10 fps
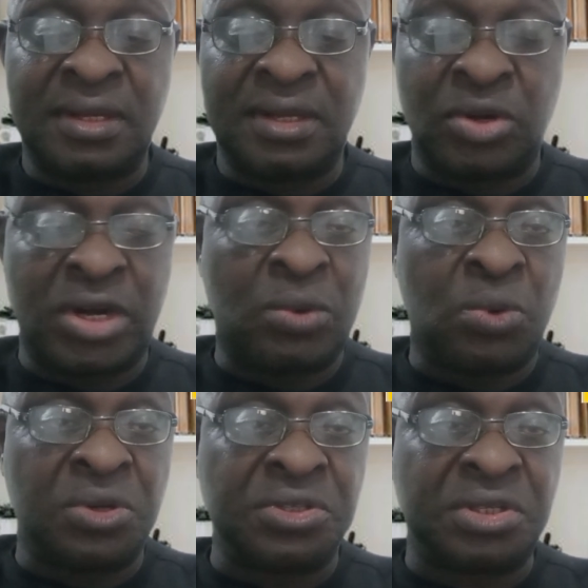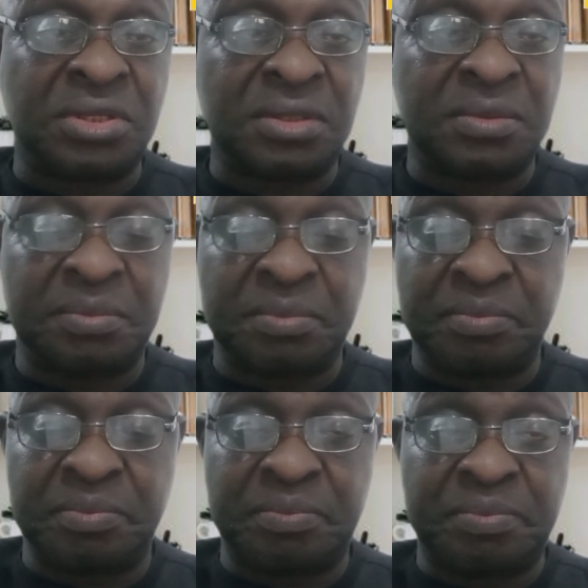In other words,
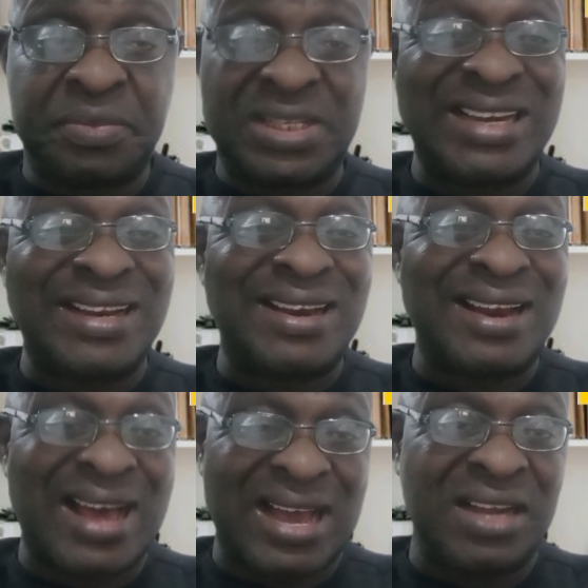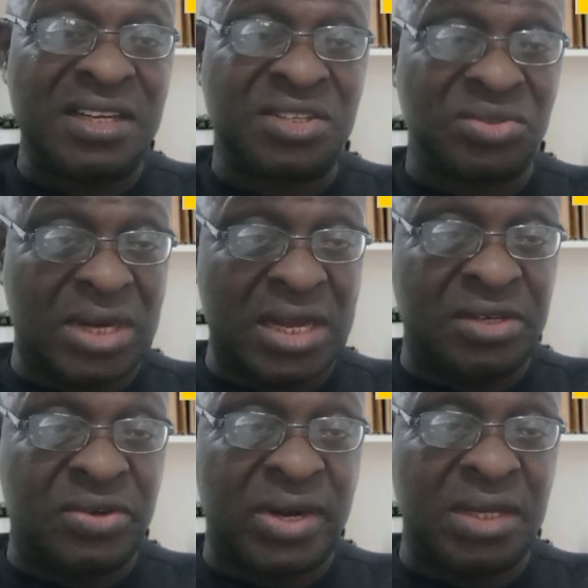telling lies to
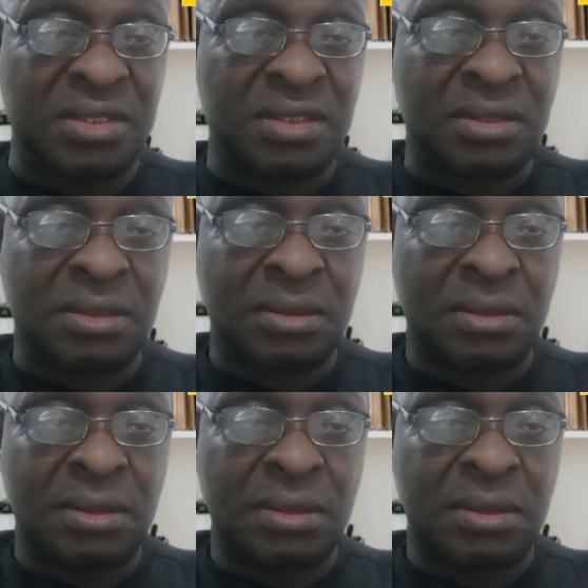Nigerians.